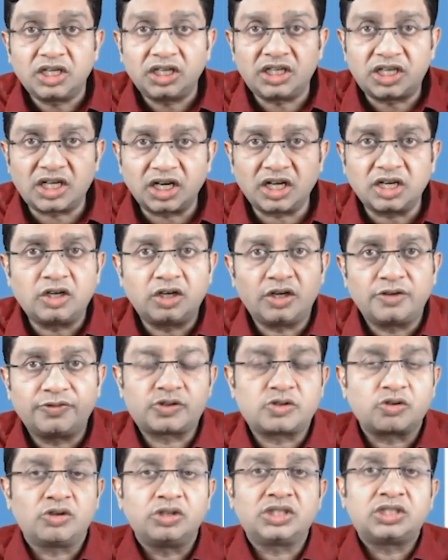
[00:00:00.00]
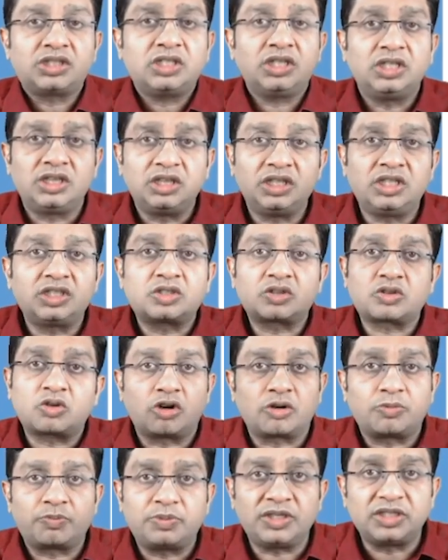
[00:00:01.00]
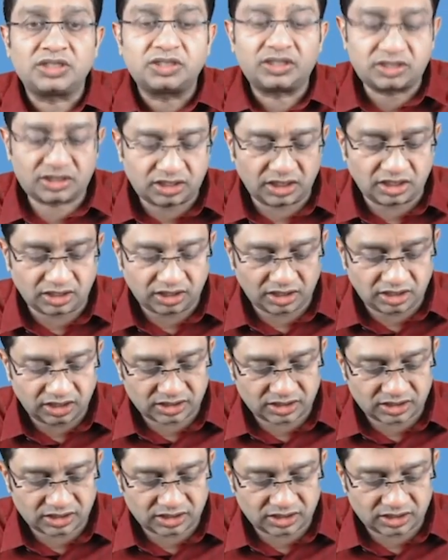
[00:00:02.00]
drug of choice in the scorpion sting